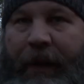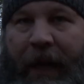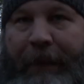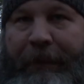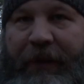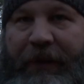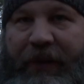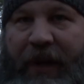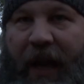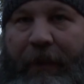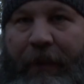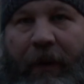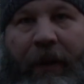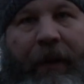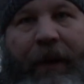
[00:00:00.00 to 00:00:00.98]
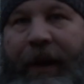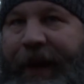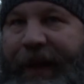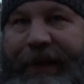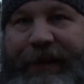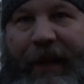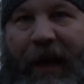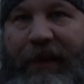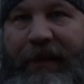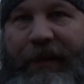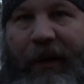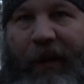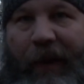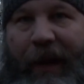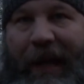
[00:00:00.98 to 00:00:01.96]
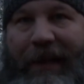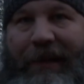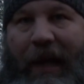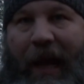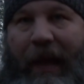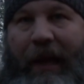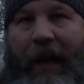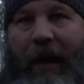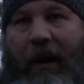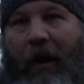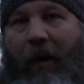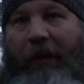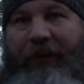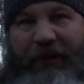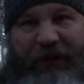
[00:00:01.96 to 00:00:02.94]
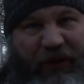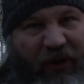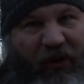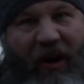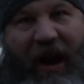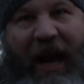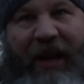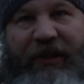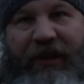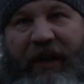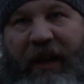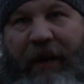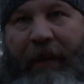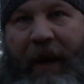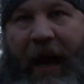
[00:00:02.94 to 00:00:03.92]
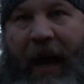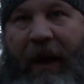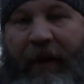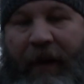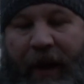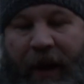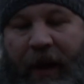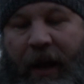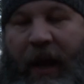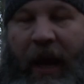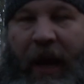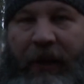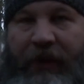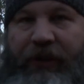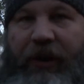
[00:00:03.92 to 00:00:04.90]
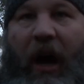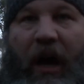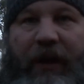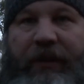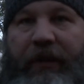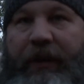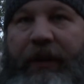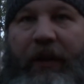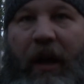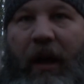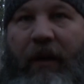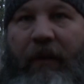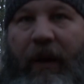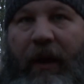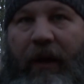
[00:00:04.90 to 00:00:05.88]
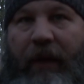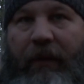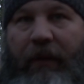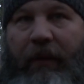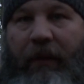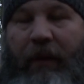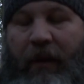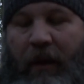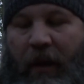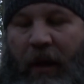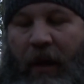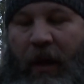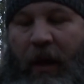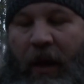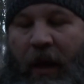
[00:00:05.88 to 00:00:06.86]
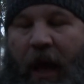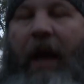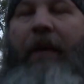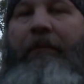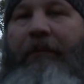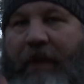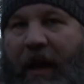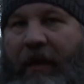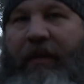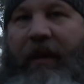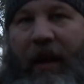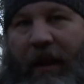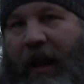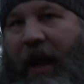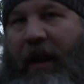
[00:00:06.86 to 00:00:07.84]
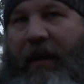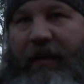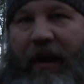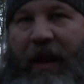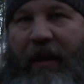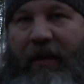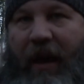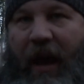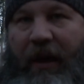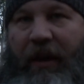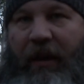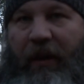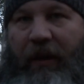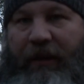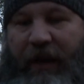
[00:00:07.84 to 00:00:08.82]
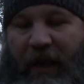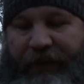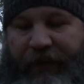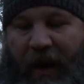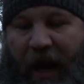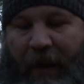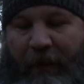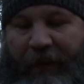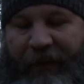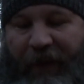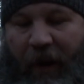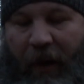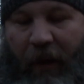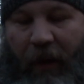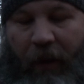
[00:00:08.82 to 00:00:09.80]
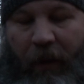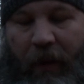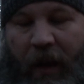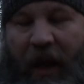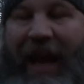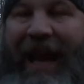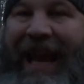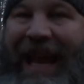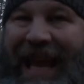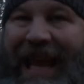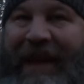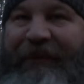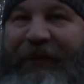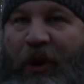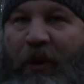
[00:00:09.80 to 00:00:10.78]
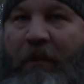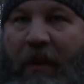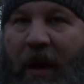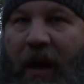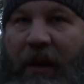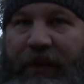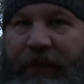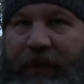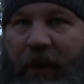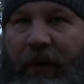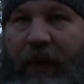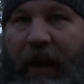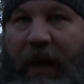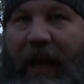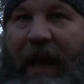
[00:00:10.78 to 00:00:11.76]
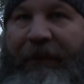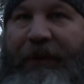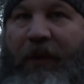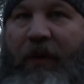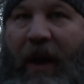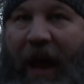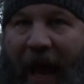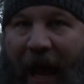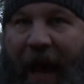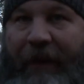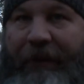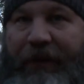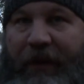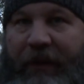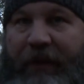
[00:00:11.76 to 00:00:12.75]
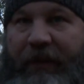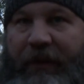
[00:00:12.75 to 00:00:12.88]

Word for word: Empty chamber, it's not slowing that slide down at all. It's just crashing into battery and jostling the gun around. That's And like I said, that's how you're going to test for hammer follow. If you must do it, if you have to